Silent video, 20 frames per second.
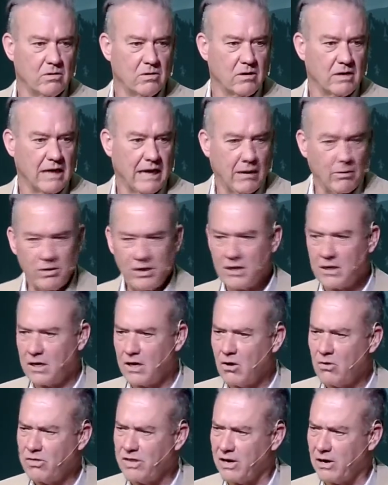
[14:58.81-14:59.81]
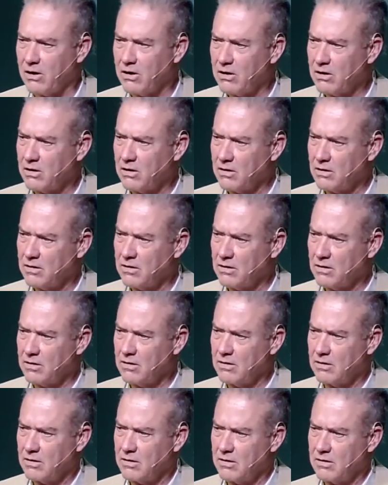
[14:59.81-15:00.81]
How are we going to go there?
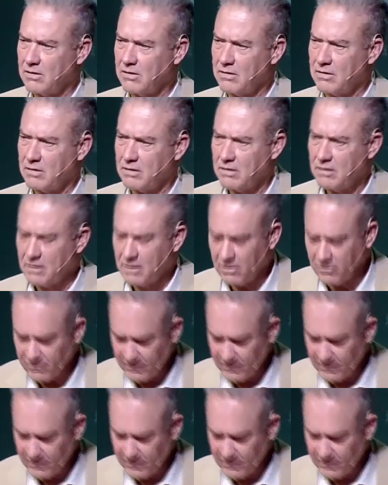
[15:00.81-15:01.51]
Here's